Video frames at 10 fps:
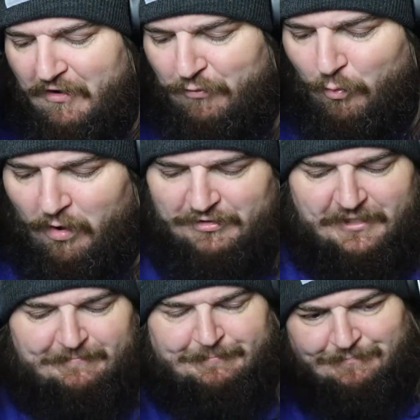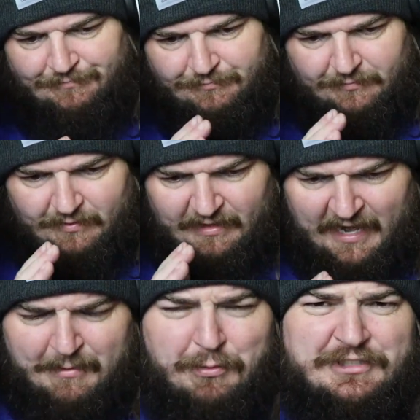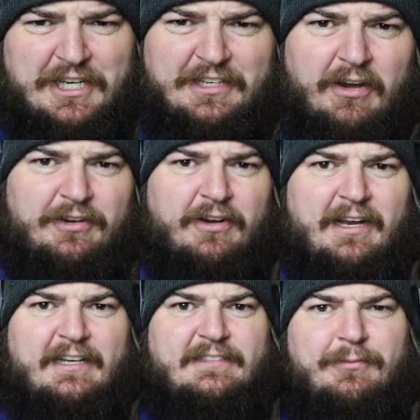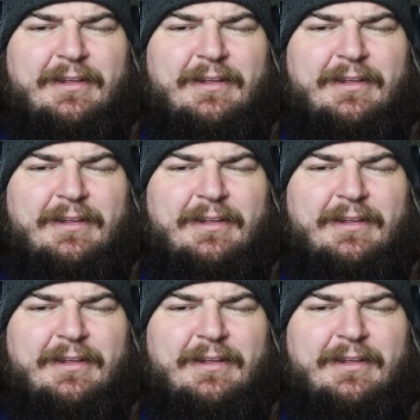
y'all for watching. I appreciate all y'all guys. I